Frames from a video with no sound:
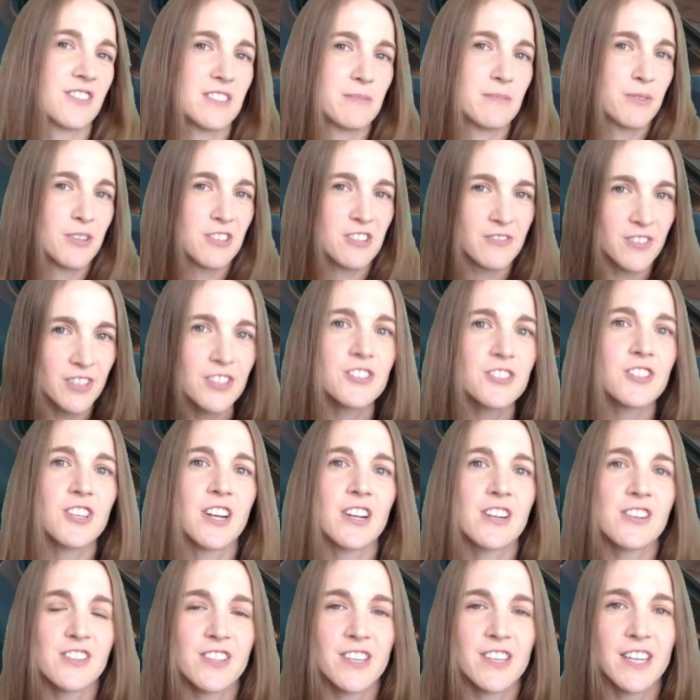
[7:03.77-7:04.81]
a bunch of ult
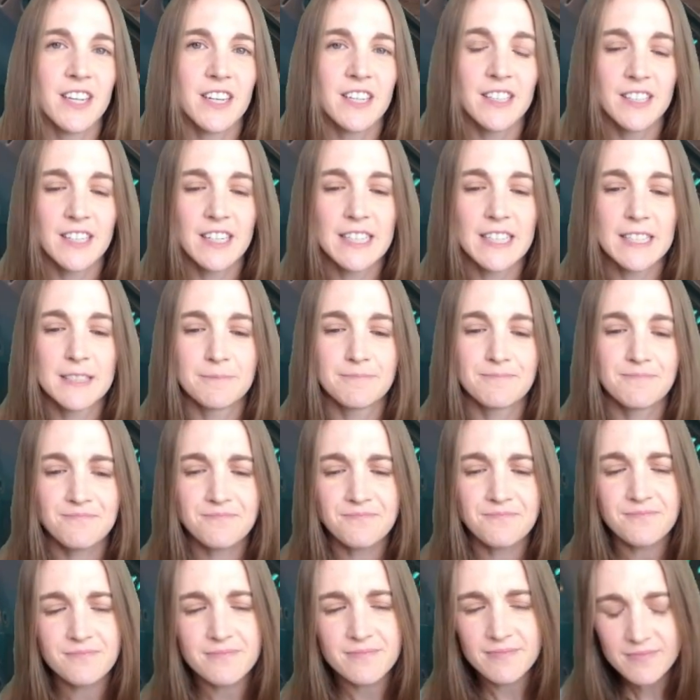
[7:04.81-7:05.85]
charge there. And
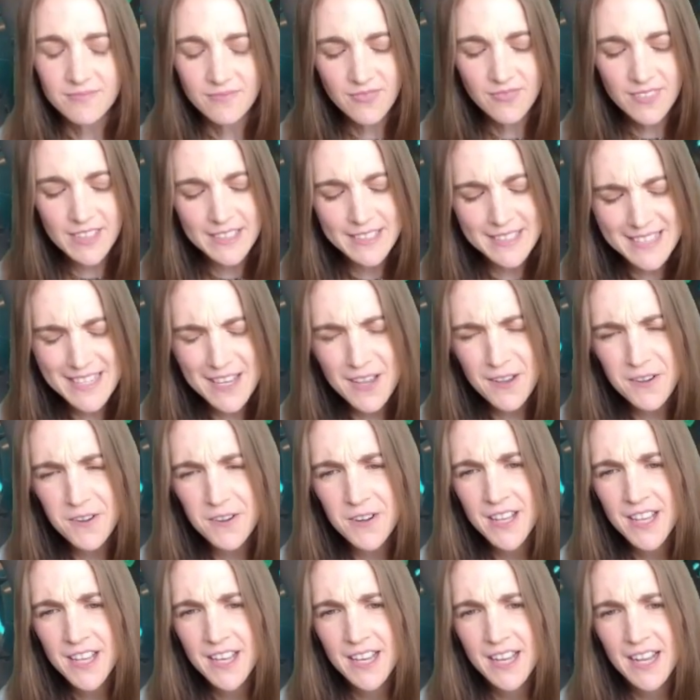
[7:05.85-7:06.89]
so,
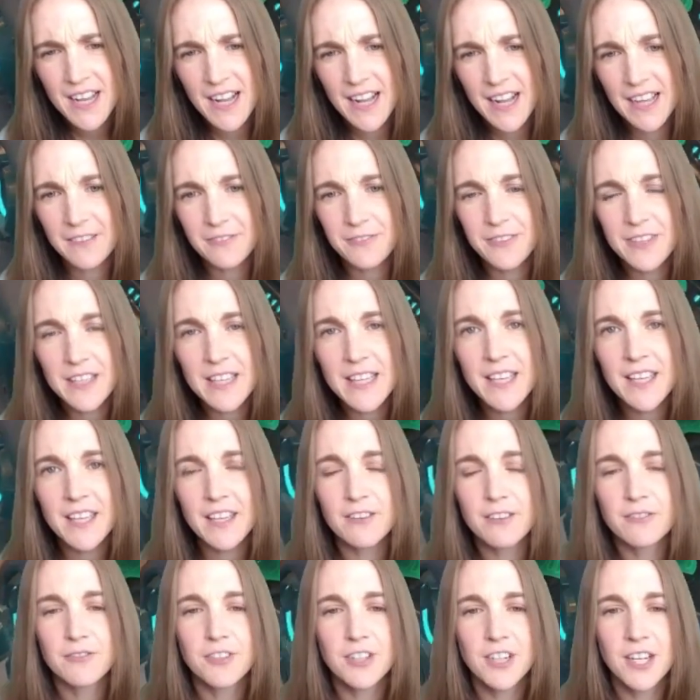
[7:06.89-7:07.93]
I feel like
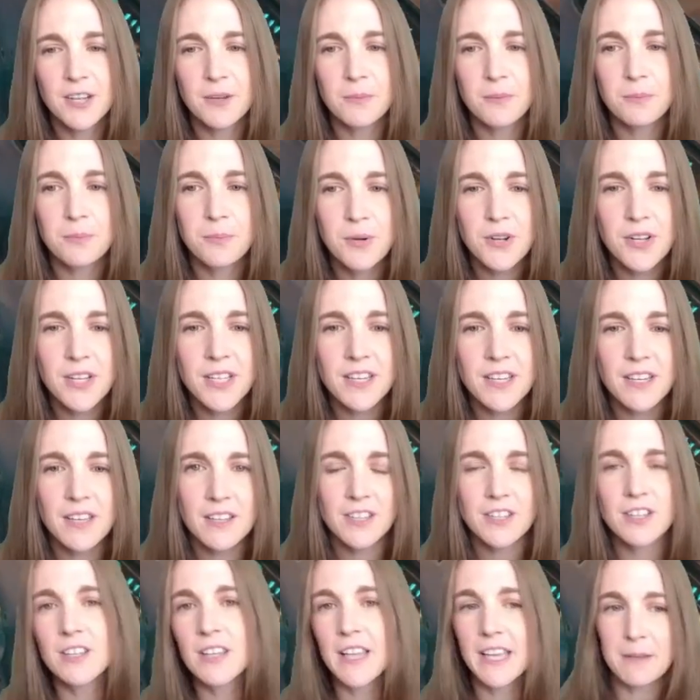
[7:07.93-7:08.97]
if you're going to put a
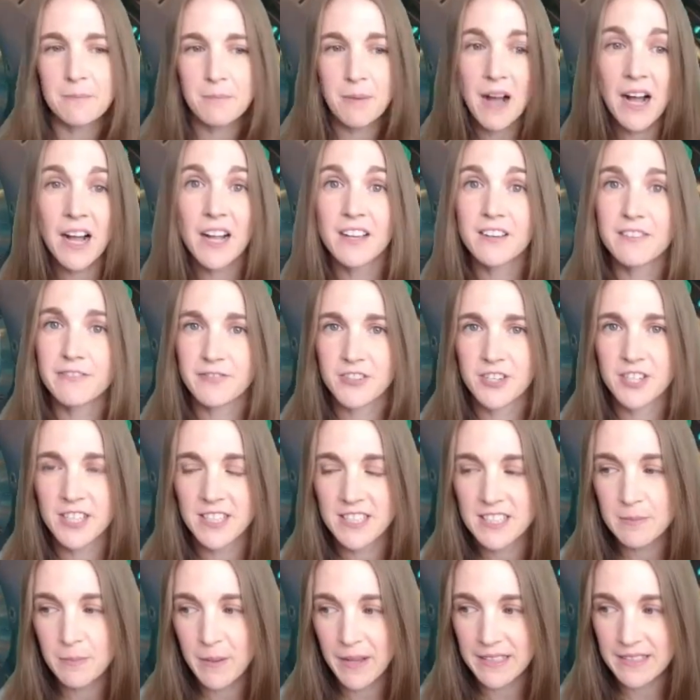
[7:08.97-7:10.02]
little, like, pocket of
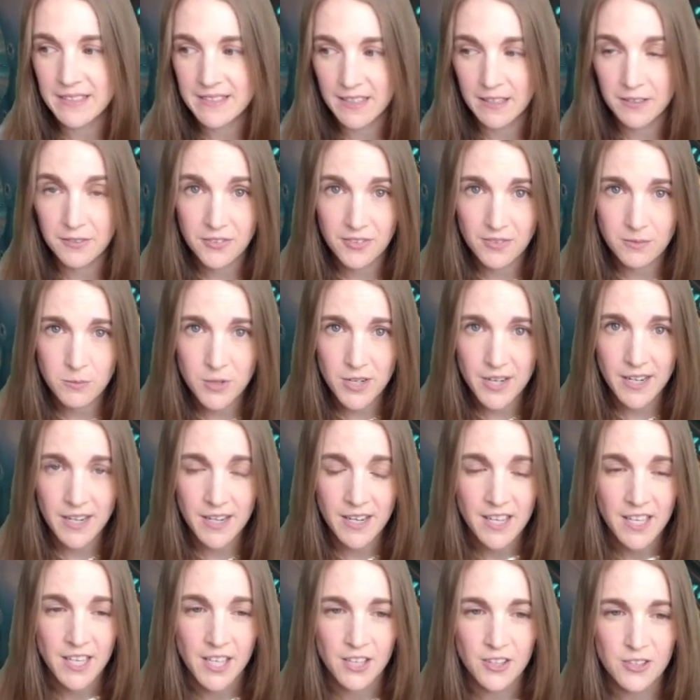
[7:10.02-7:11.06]
turrets by itself somewhere,
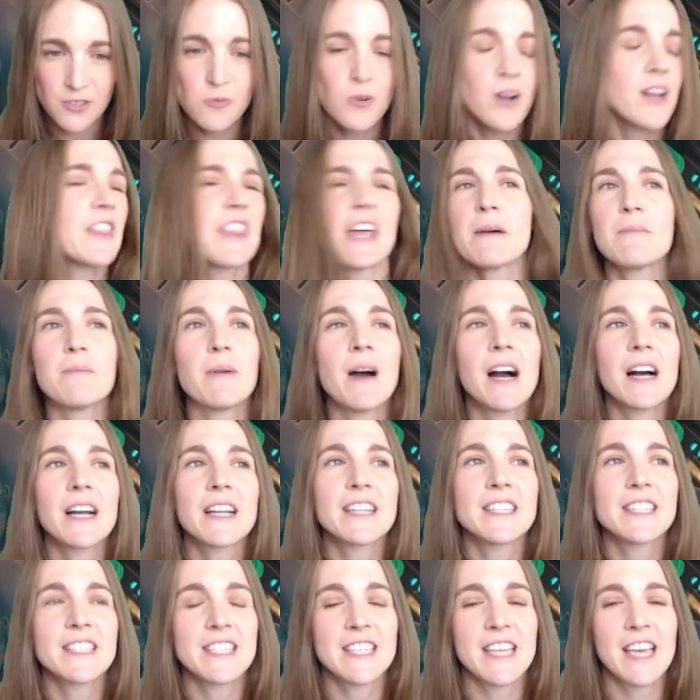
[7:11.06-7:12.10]
you want that
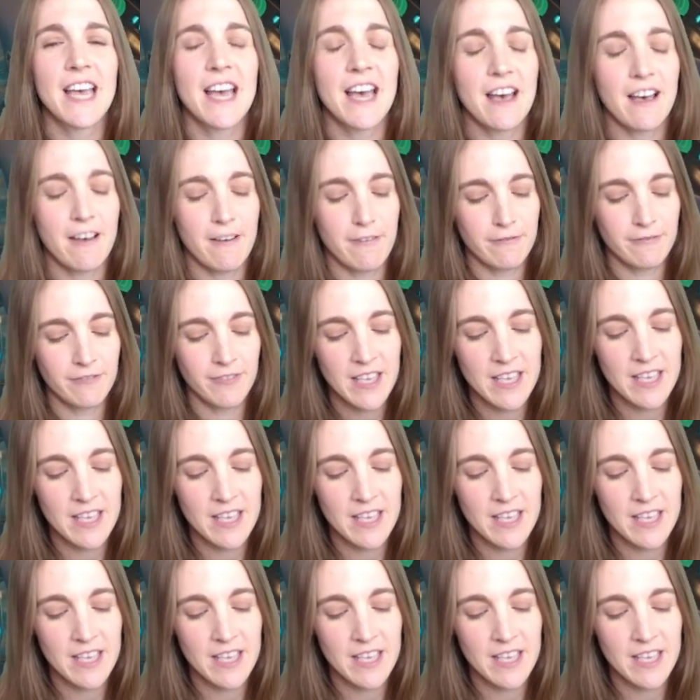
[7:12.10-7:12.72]
pocket to have